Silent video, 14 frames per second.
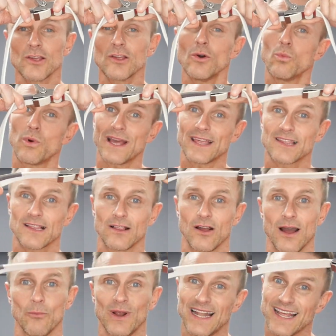your
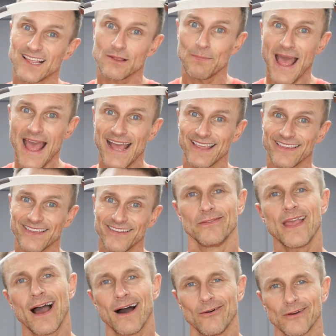waistline will expand.
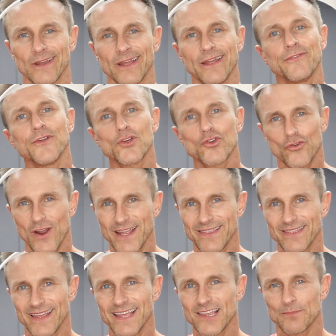Now, if you train
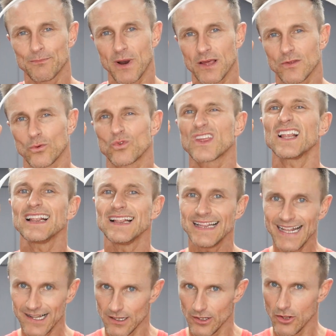these muscles
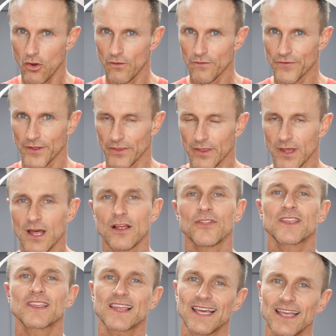little and often, the
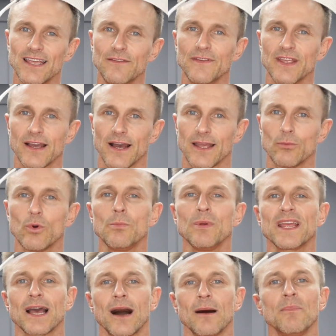TVA will
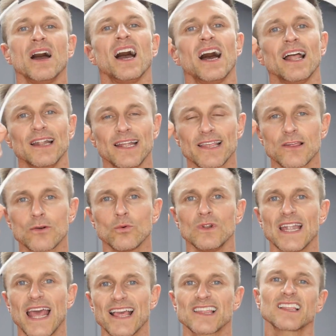become a little
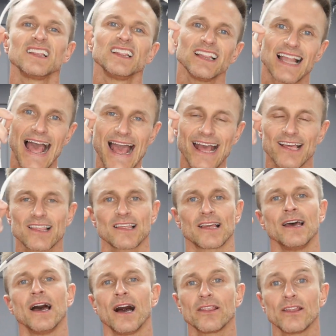less lax
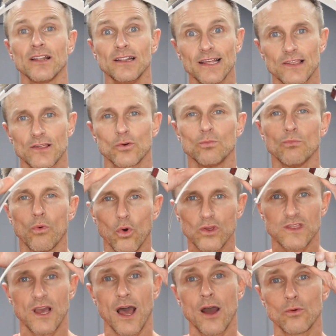and a little more
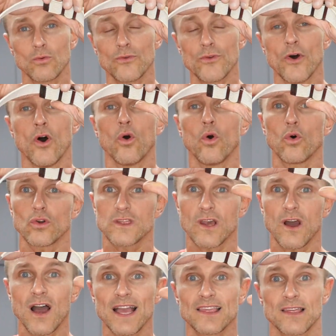toned or
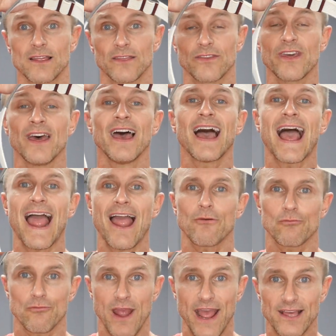tightened at
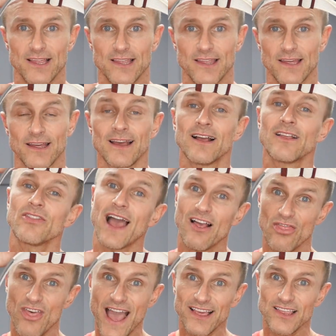rest. Now
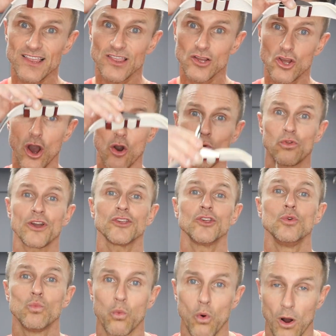that's the goal that you
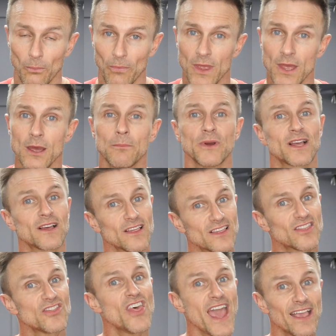want,
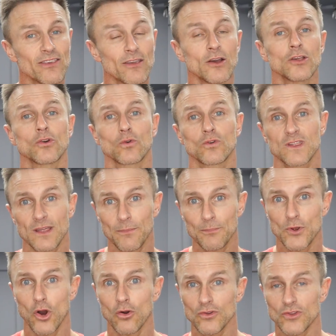because then you'll
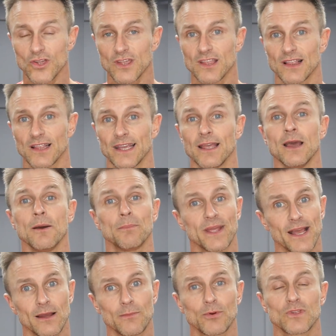subconsciously be
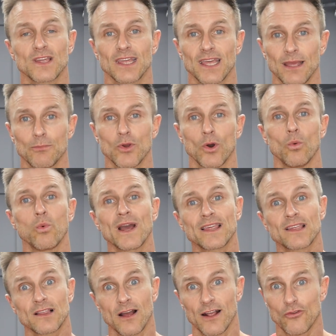able to keep your
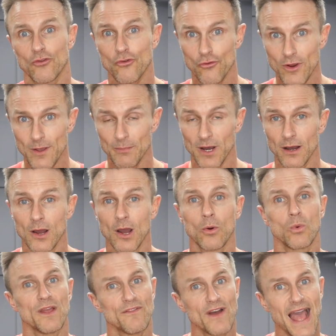waistline trimmer
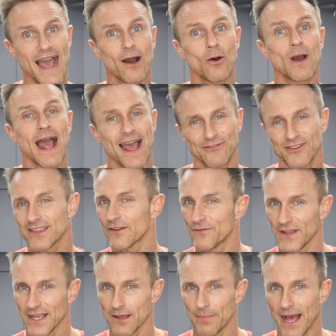without having to
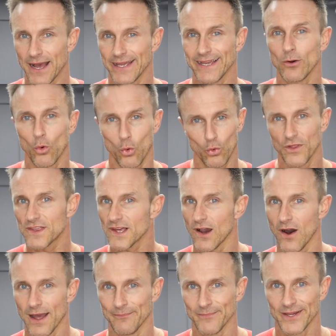think about it all the
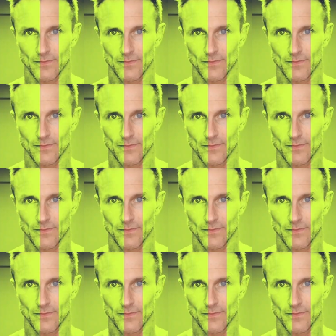time.